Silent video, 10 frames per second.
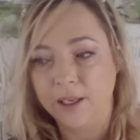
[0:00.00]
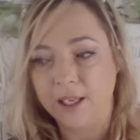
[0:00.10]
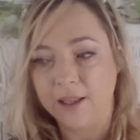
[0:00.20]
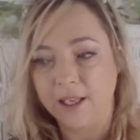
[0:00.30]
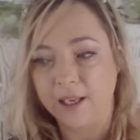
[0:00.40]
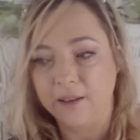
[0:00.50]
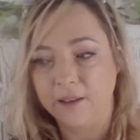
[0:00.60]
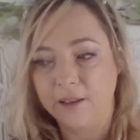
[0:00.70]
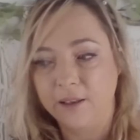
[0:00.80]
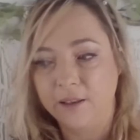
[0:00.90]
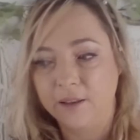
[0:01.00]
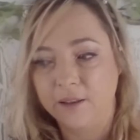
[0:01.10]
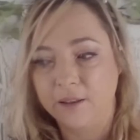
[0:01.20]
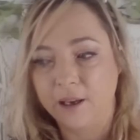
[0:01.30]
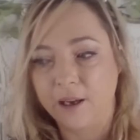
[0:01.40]
in there.
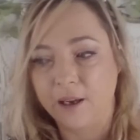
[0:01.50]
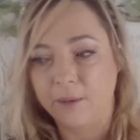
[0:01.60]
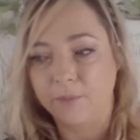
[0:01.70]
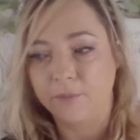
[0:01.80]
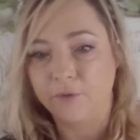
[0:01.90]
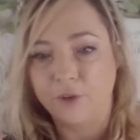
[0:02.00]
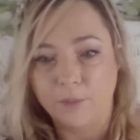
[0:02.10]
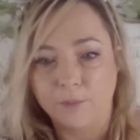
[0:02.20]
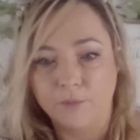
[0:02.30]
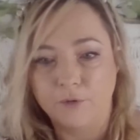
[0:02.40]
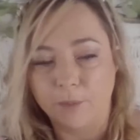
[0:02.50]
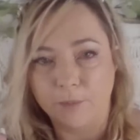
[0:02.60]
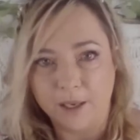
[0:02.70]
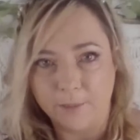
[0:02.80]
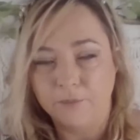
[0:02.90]
From
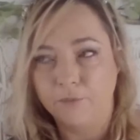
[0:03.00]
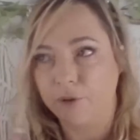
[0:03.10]
them,